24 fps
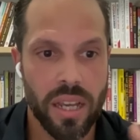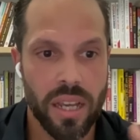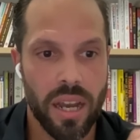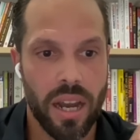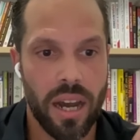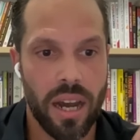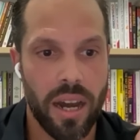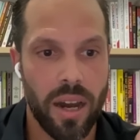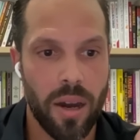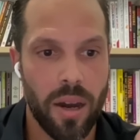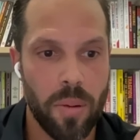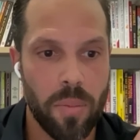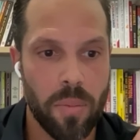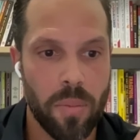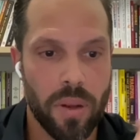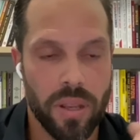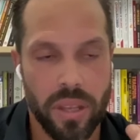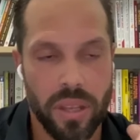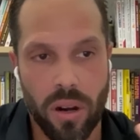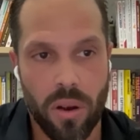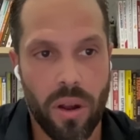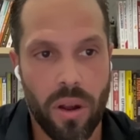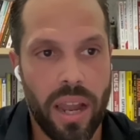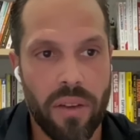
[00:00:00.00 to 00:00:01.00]

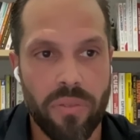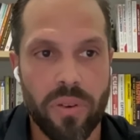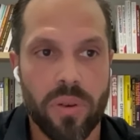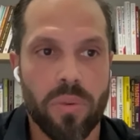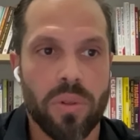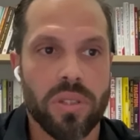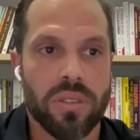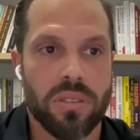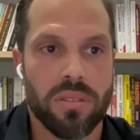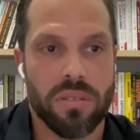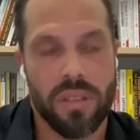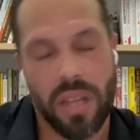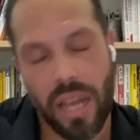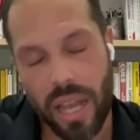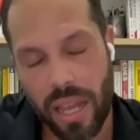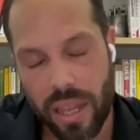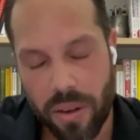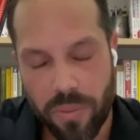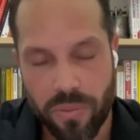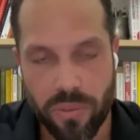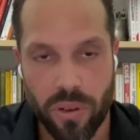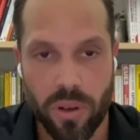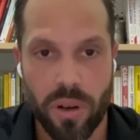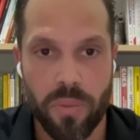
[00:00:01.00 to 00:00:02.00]
Everyone's,
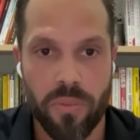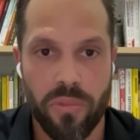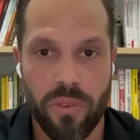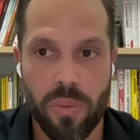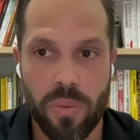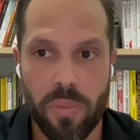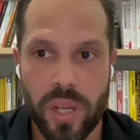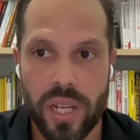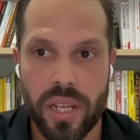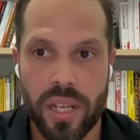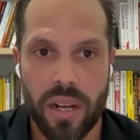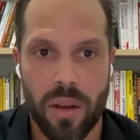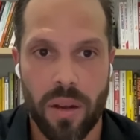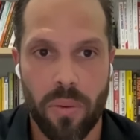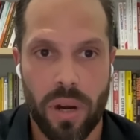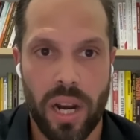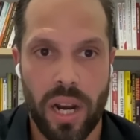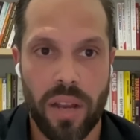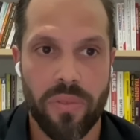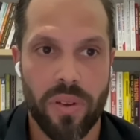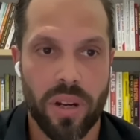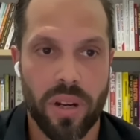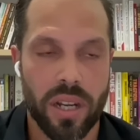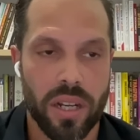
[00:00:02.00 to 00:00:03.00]
and for me, what
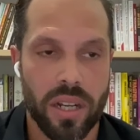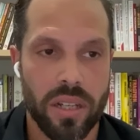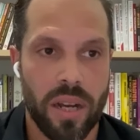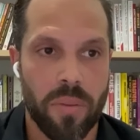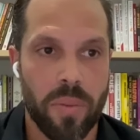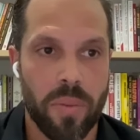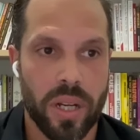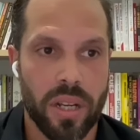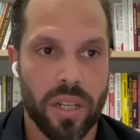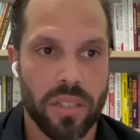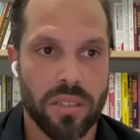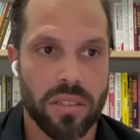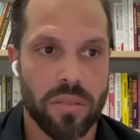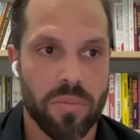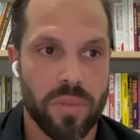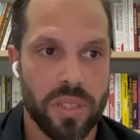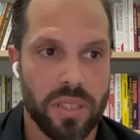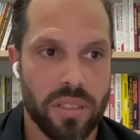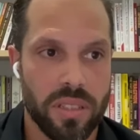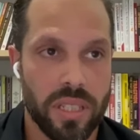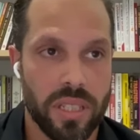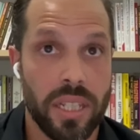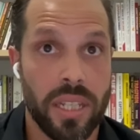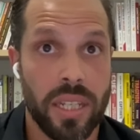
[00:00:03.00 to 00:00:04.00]
I'm accustomed to
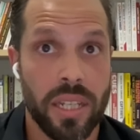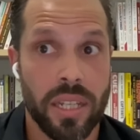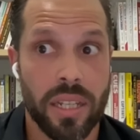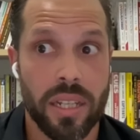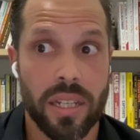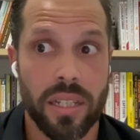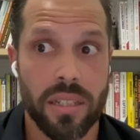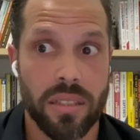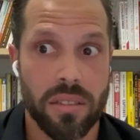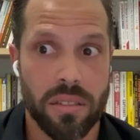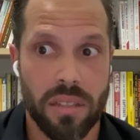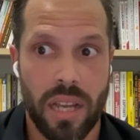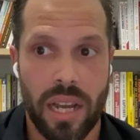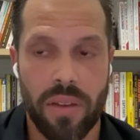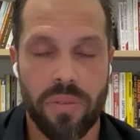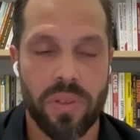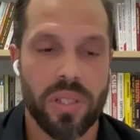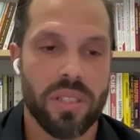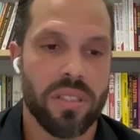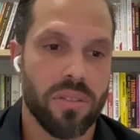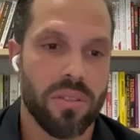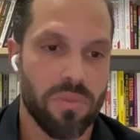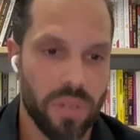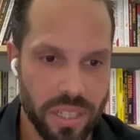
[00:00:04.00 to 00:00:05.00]
seeing is
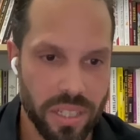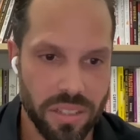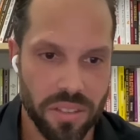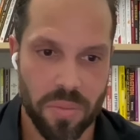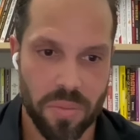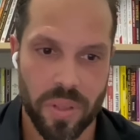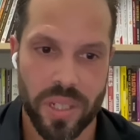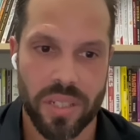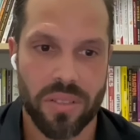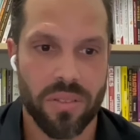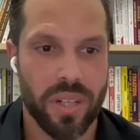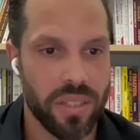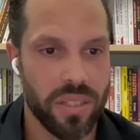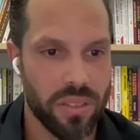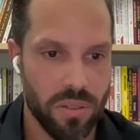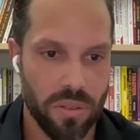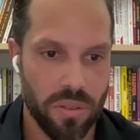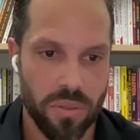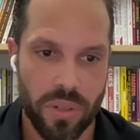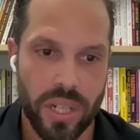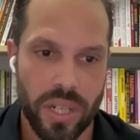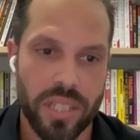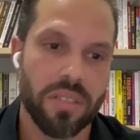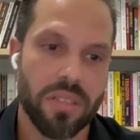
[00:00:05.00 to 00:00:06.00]
obviously resumes, right? So a
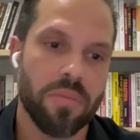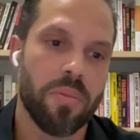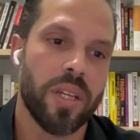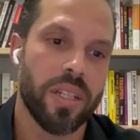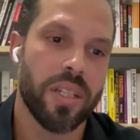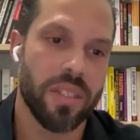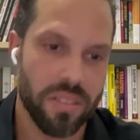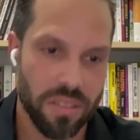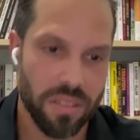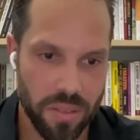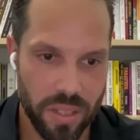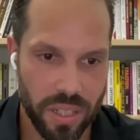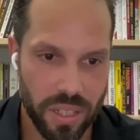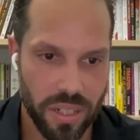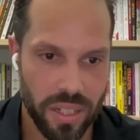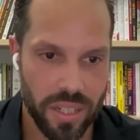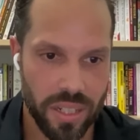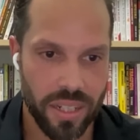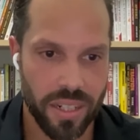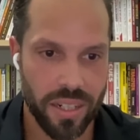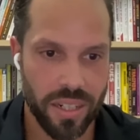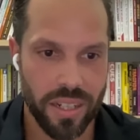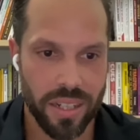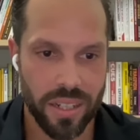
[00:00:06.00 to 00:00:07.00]
resume
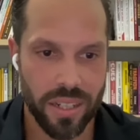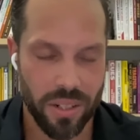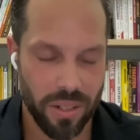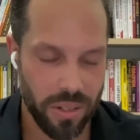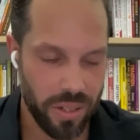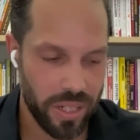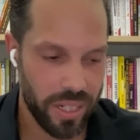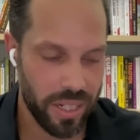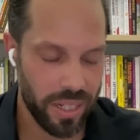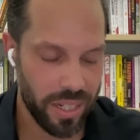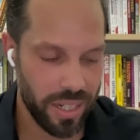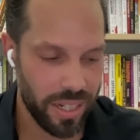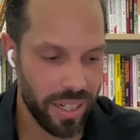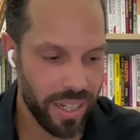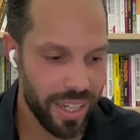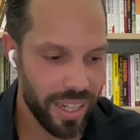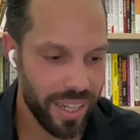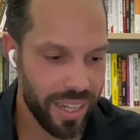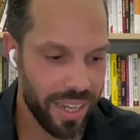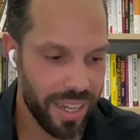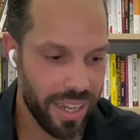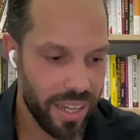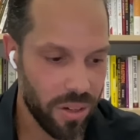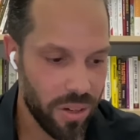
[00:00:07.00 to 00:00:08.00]
and
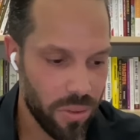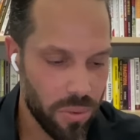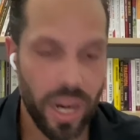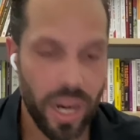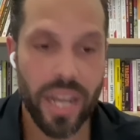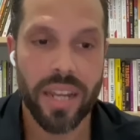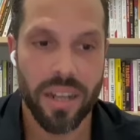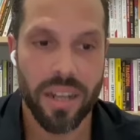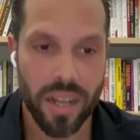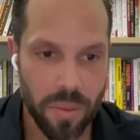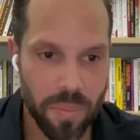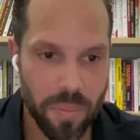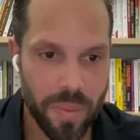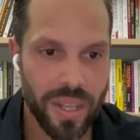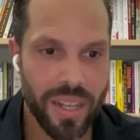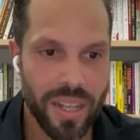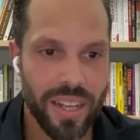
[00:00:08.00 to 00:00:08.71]
a write up.